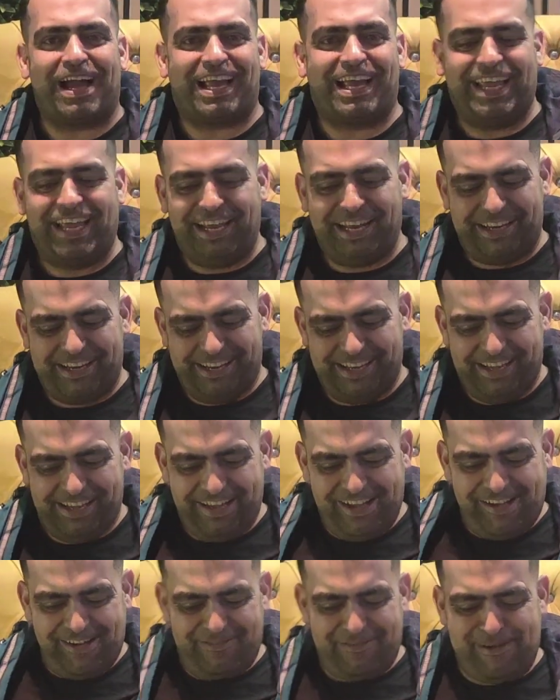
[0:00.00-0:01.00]
back
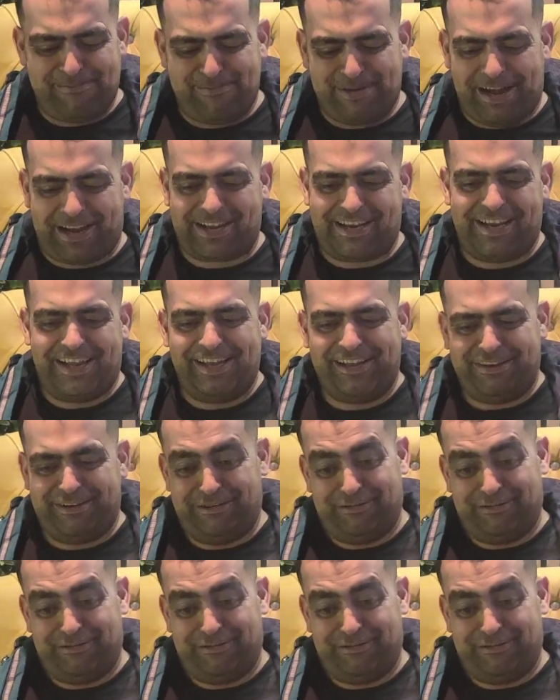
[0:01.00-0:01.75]
here. We're back here.